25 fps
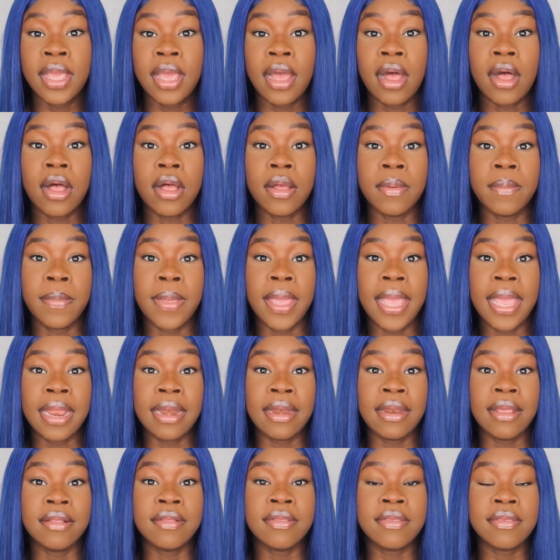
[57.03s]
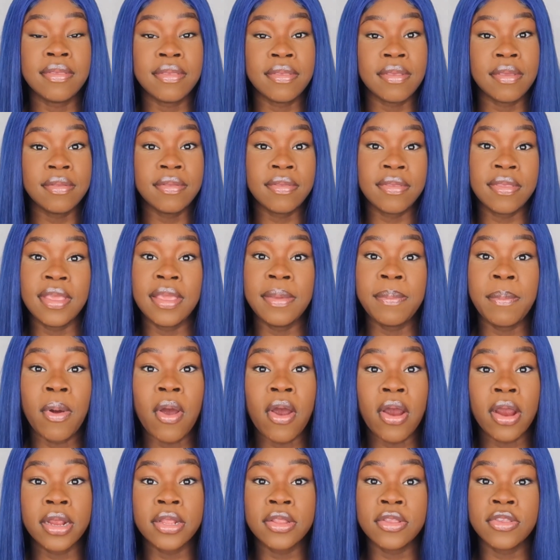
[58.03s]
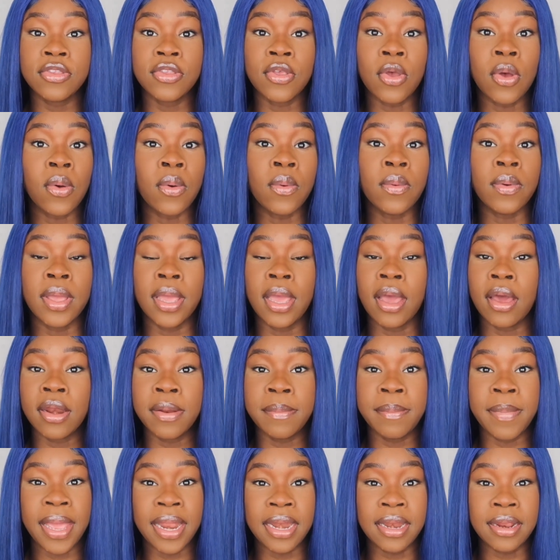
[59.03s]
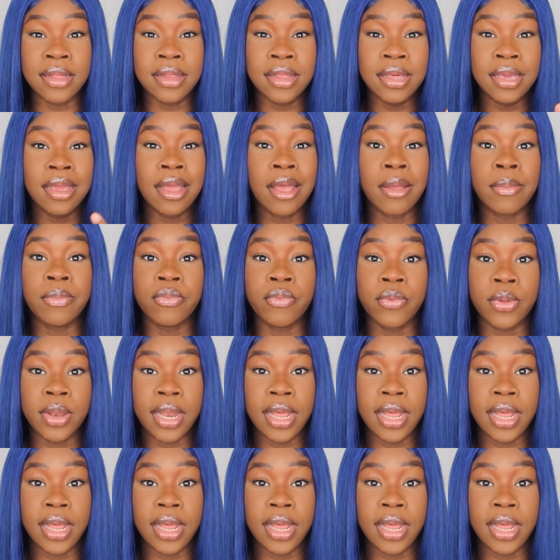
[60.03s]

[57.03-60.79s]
and it's T-part, so it automatically comes with